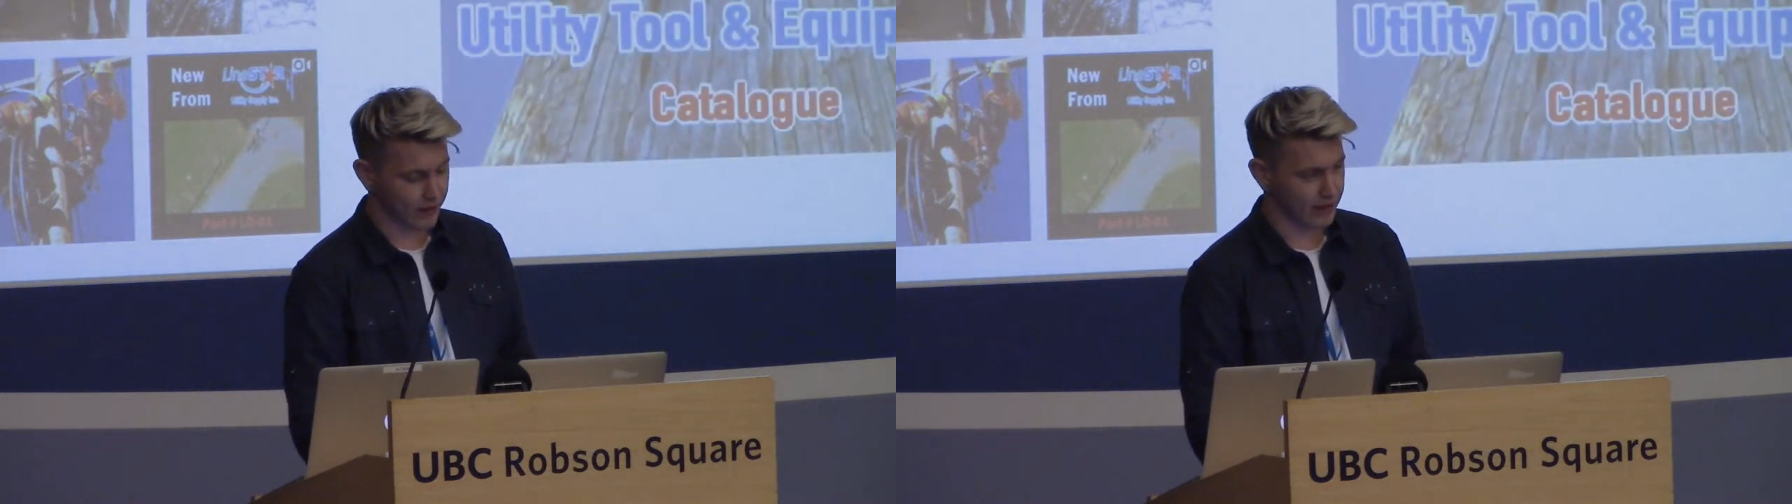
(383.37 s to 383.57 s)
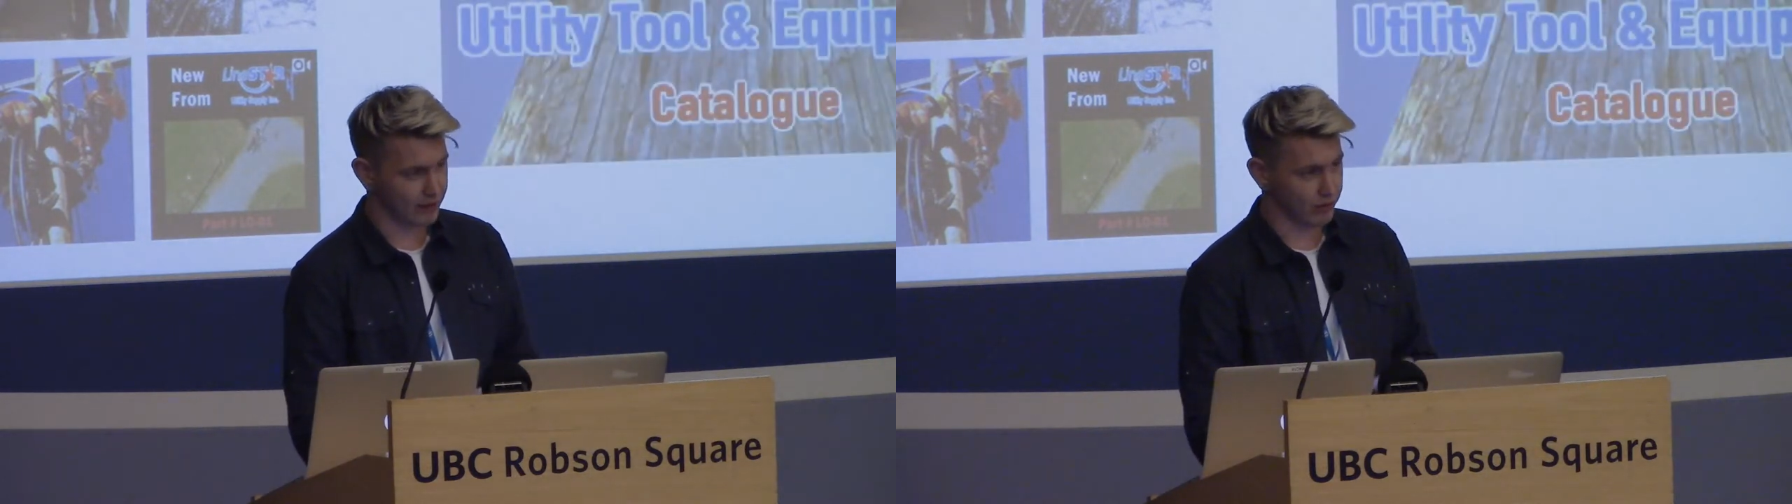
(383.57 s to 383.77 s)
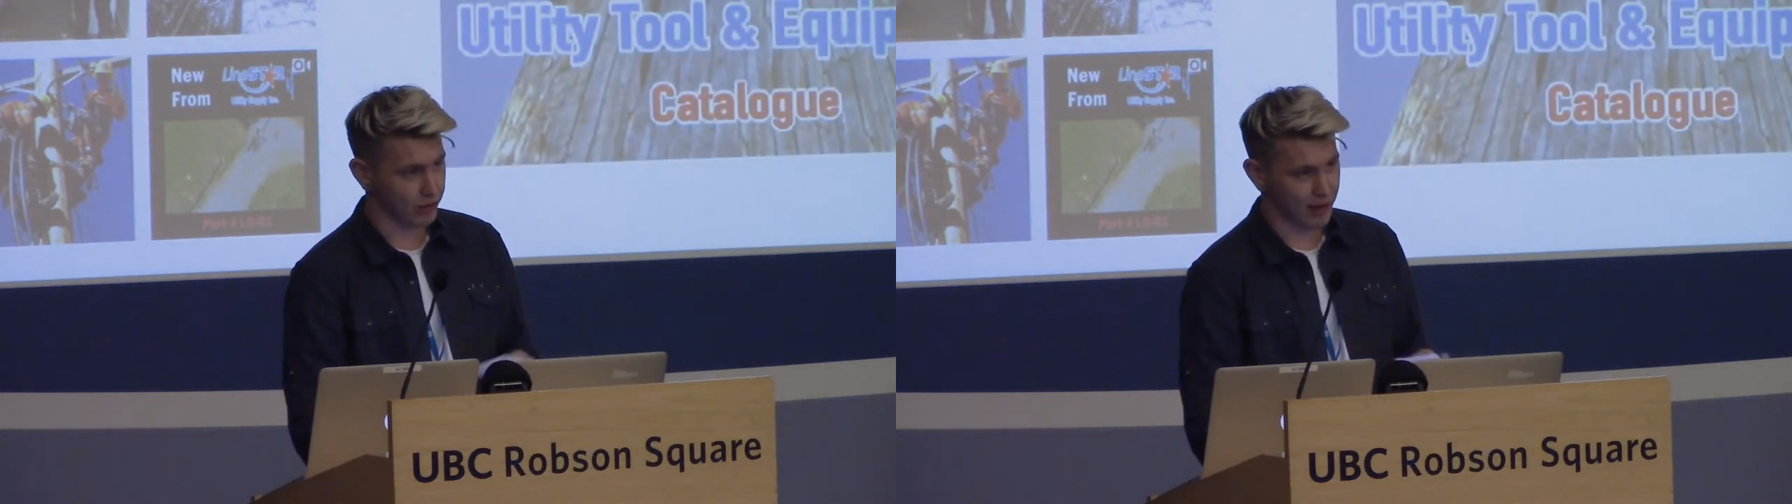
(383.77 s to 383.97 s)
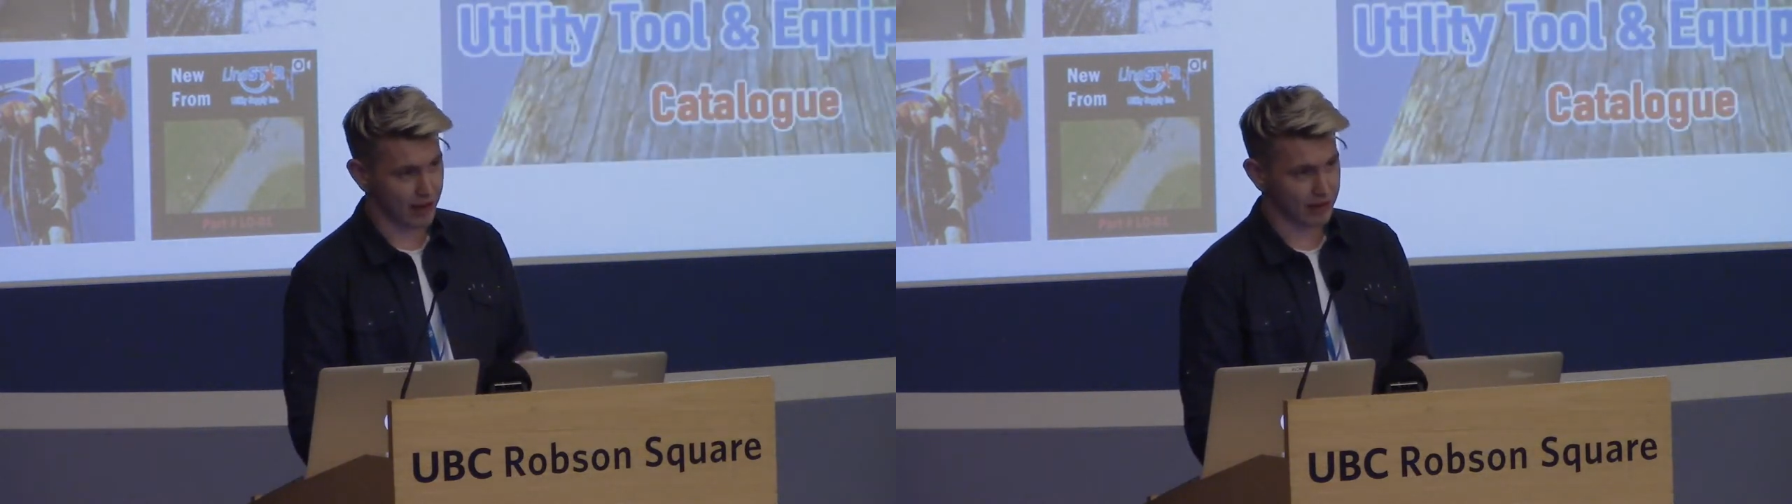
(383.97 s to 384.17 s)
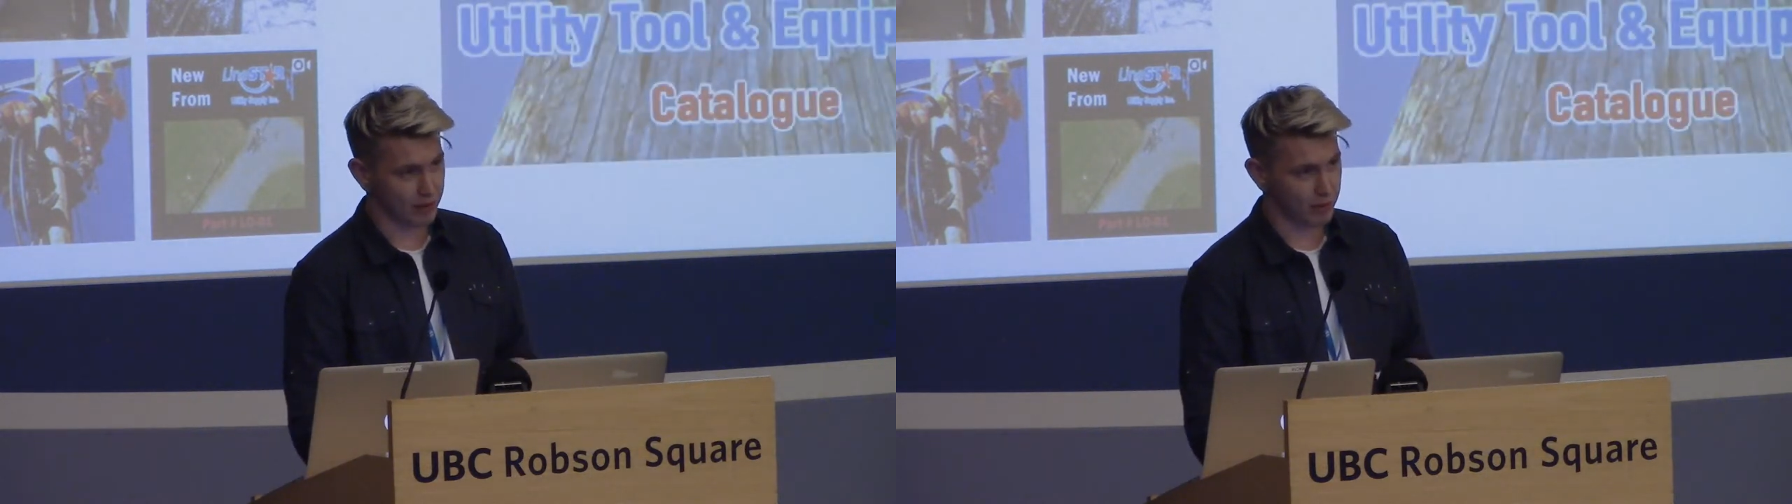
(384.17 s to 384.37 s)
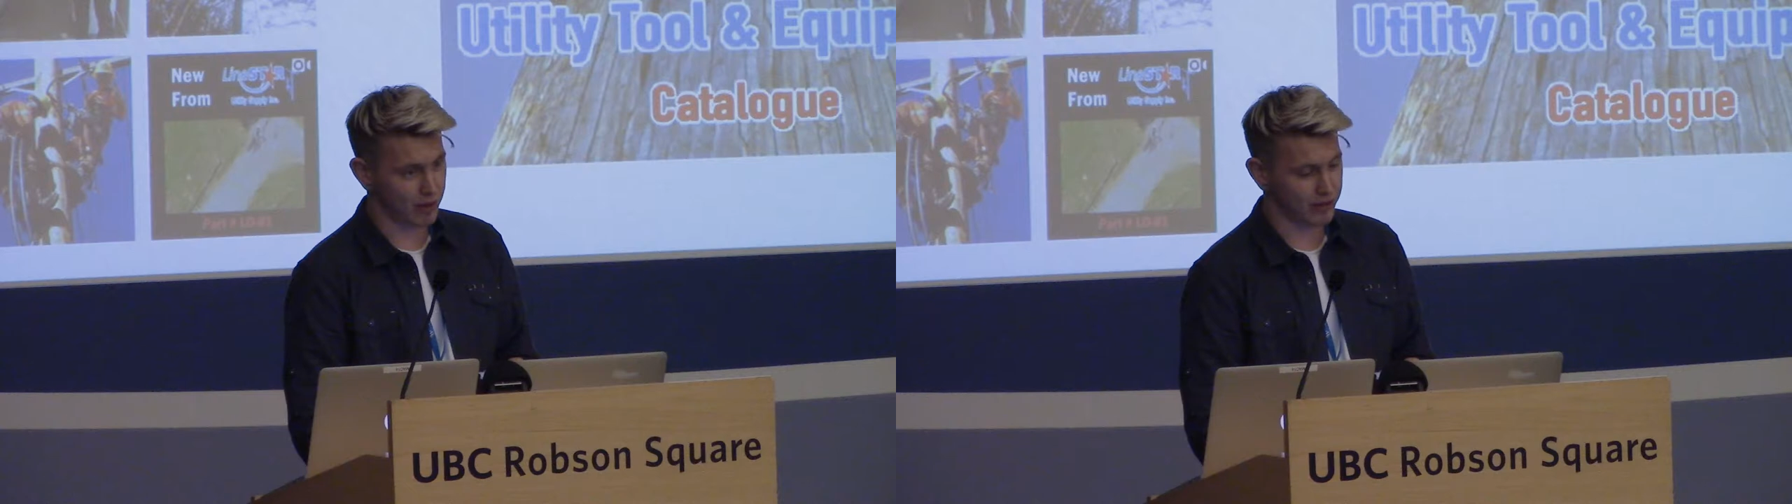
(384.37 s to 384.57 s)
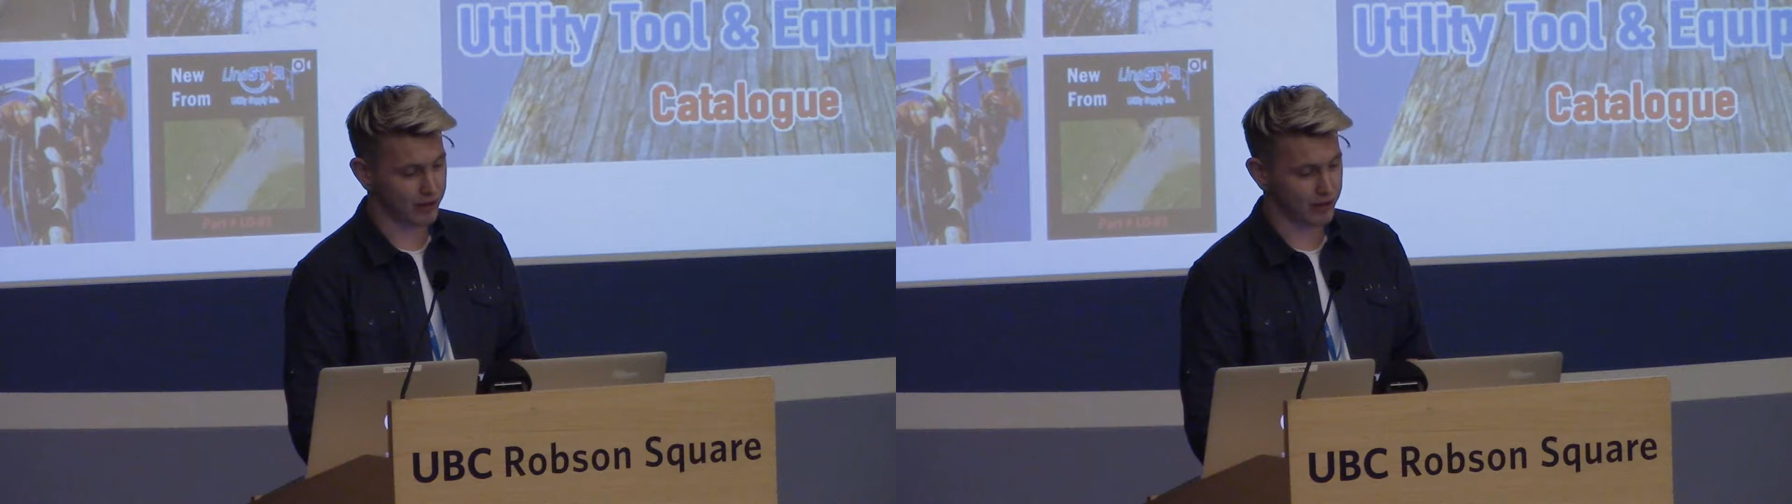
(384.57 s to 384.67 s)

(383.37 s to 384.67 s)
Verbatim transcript: And then for the past couple months,